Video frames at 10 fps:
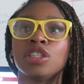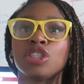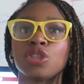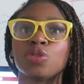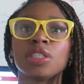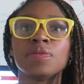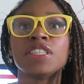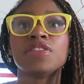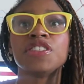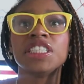So
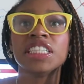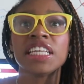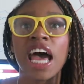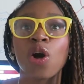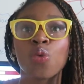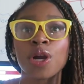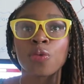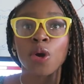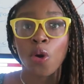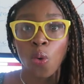even if you hear that
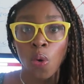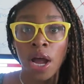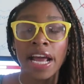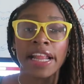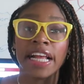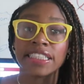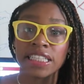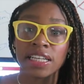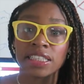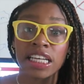vero, that
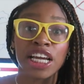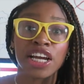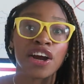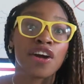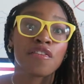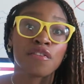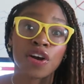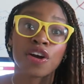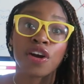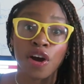sounds like
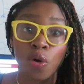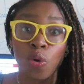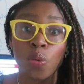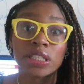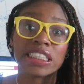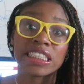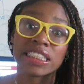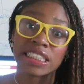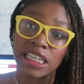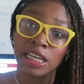Virgo, which is the
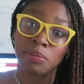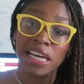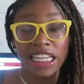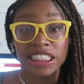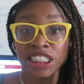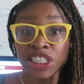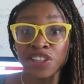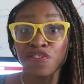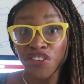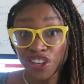same as
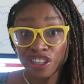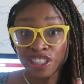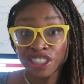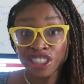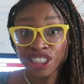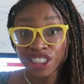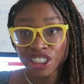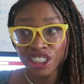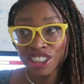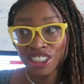
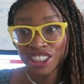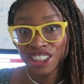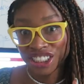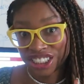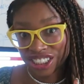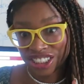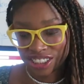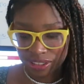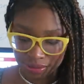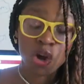virgin.
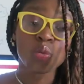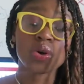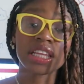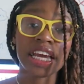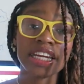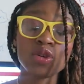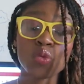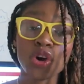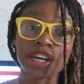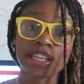Related
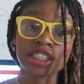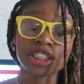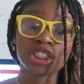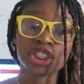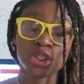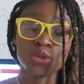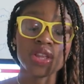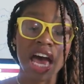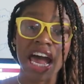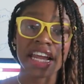words to
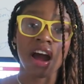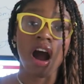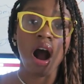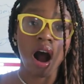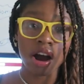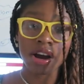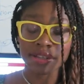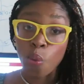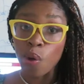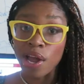that are
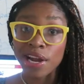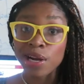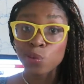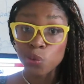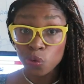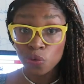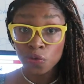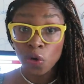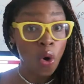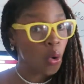werewolf,
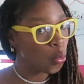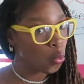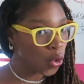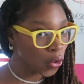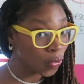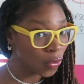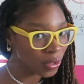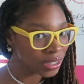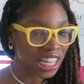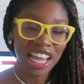
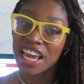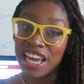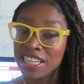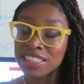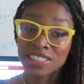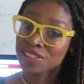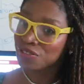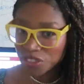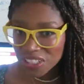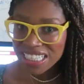world, and
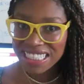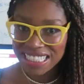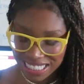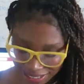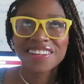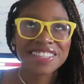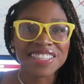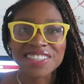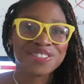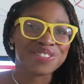virility.
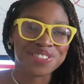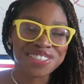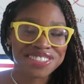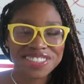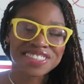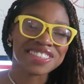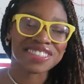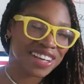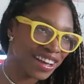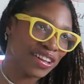You know, just as a
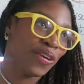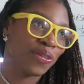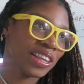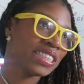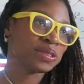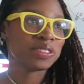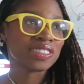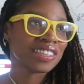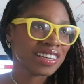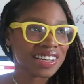side note, this
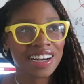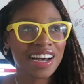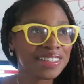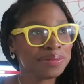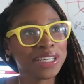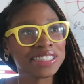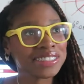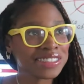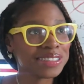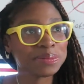kind of makes
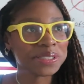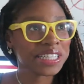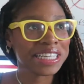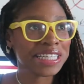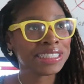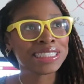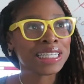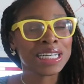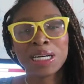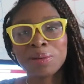sense because
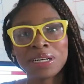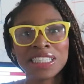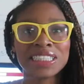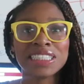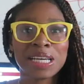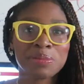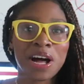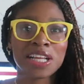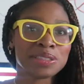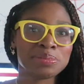my auntie kept
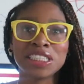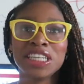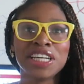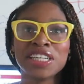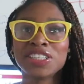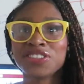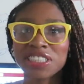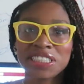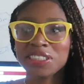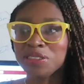calling me
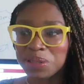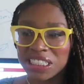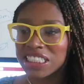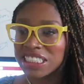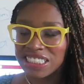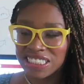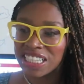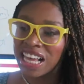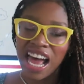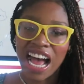green because
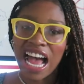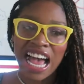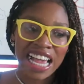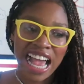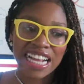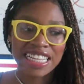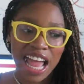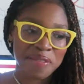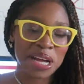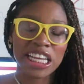I hadn't
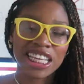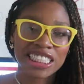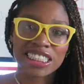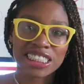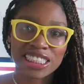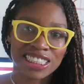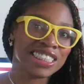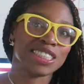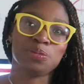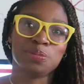had my nails
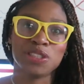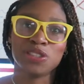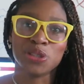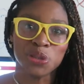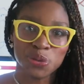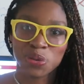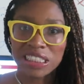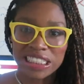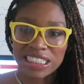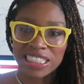done up until
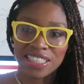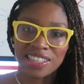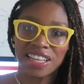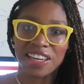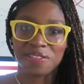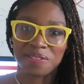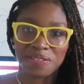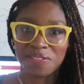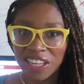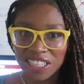recently, like
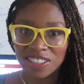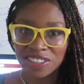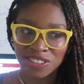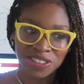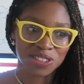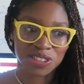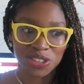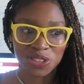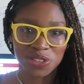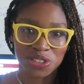fake nails,
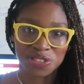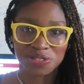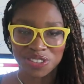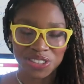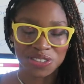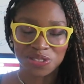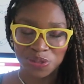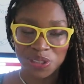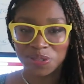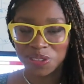so you know,
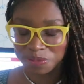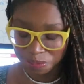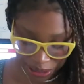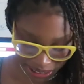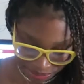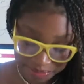whatever, but